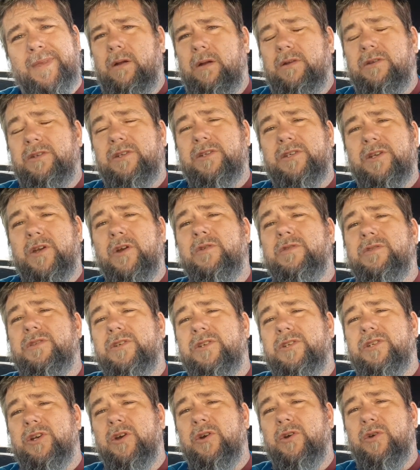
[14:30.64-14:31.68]
just goes to
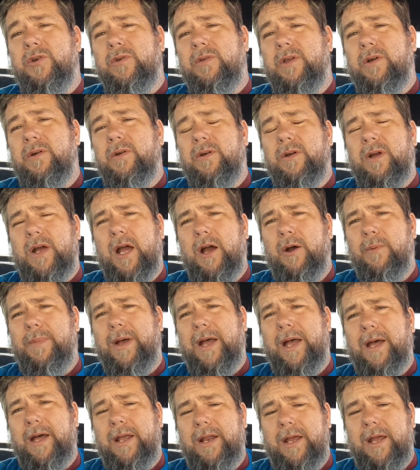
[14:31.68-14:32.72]
show you though how
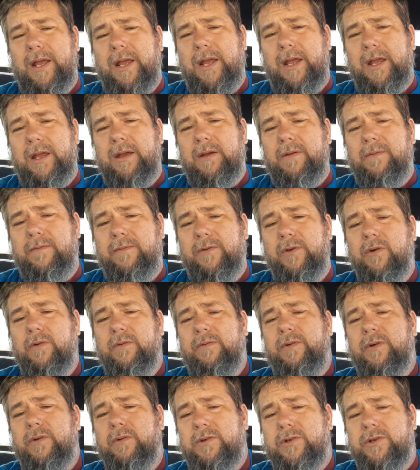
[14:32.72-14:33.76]
bad a fuel
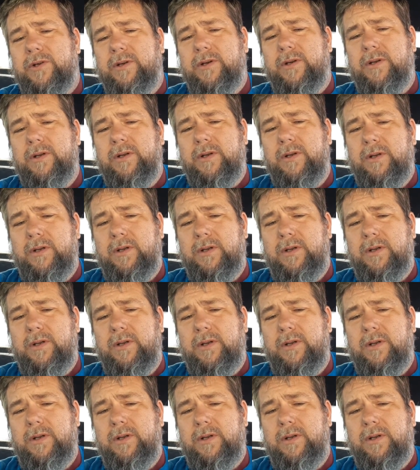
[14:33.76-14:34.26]
filter